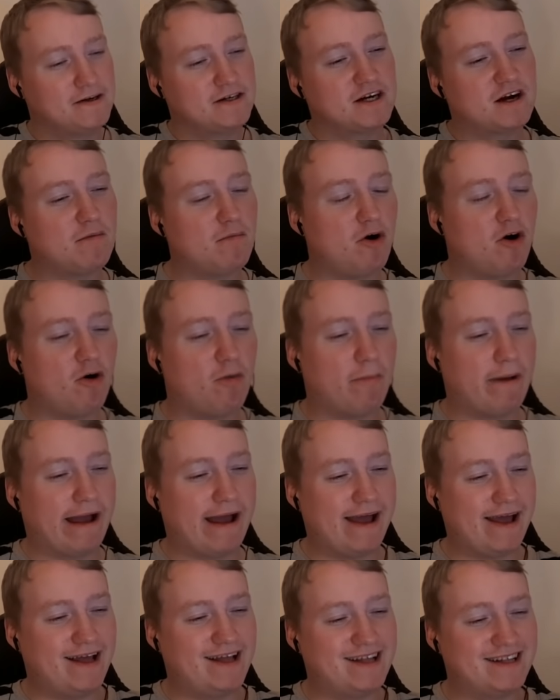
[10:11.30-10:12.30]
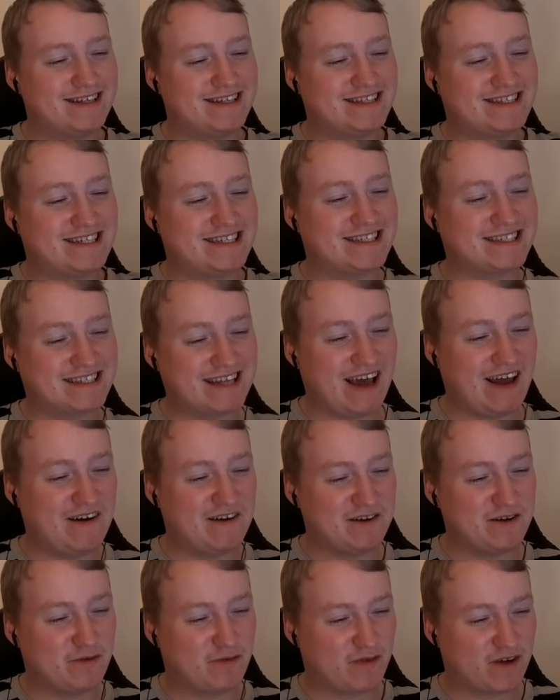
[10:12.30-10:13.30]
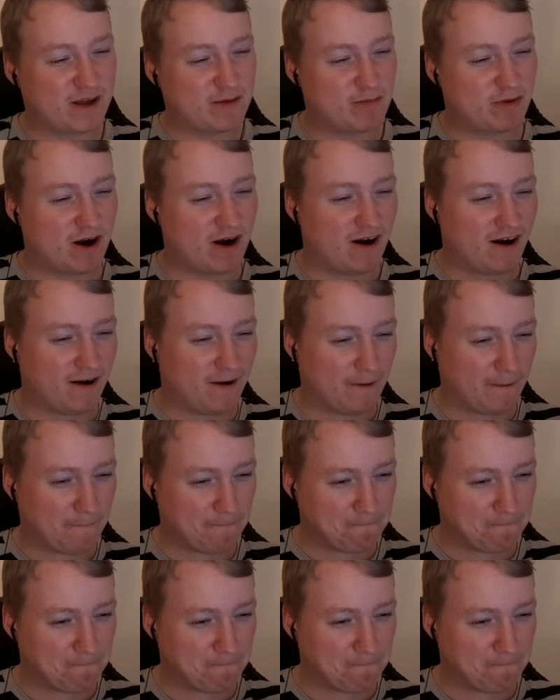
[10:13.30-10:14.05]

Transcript: Come on, man. Just stand on your feet, bro.